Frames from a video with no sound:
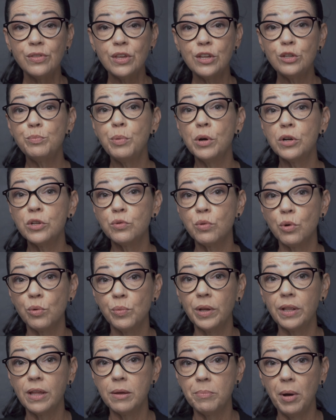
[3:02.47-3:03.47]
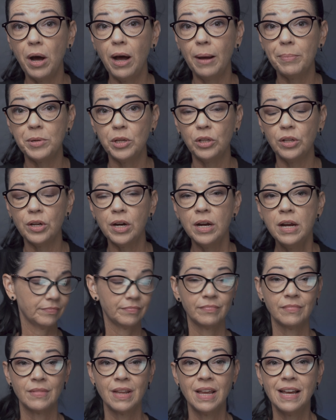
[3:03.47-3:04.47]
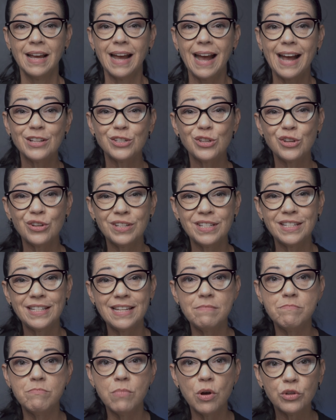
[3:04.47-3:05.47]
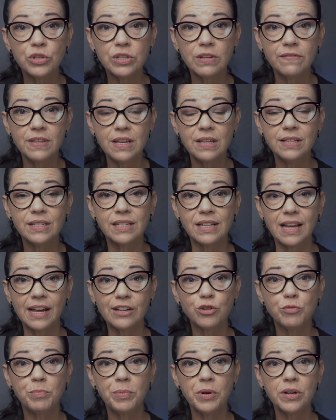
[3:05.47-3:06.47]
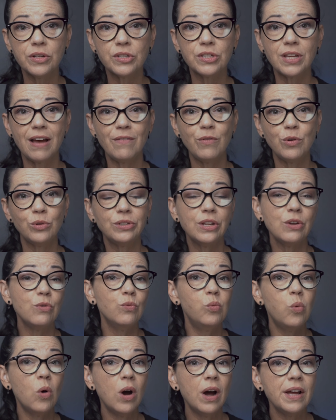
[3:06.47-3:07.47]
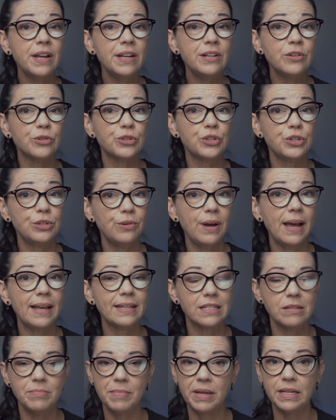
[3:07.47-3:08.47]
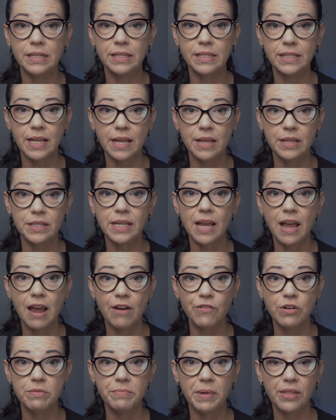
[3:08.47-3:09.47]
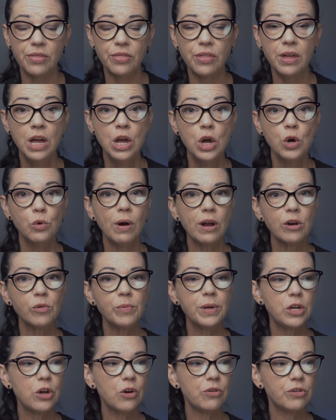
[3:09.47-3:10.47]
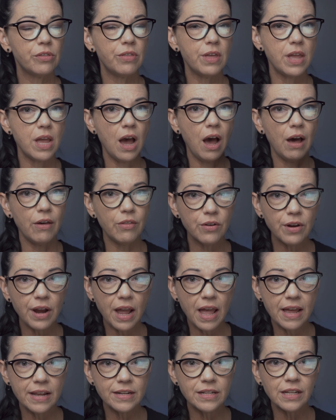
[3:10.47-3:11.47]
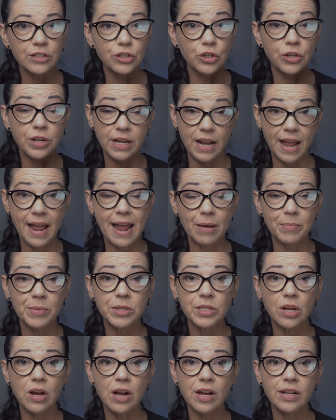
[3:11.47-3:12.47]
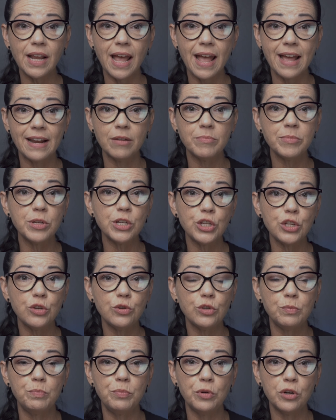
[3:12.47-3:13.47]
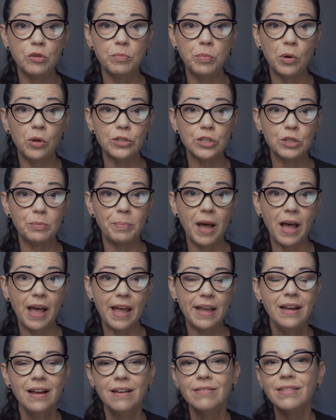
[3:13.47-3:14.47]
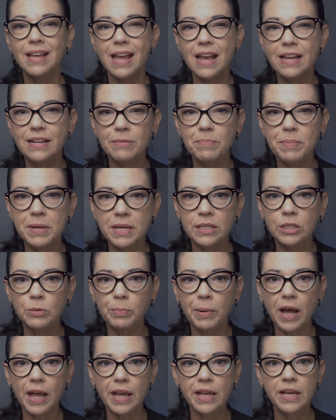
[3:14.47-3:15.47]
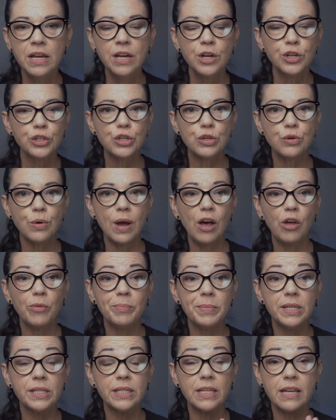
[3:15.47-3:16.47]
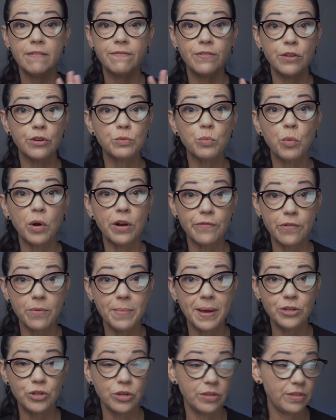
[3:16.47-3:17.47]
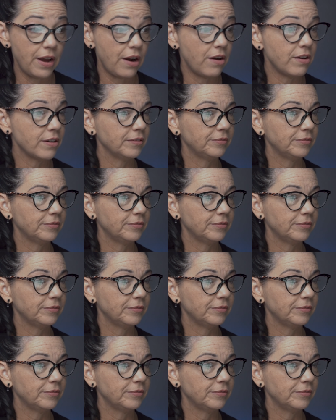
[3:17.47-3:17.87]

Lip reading: these books were really popular. As you can see, most of these sketchbooks have only 1 or 2 estimated sales every month. Why don't we go to the other end? Let's look at Amazon, and I'm going to use BookBolt Spy, the KDP Spy, to help me see if there's more information there.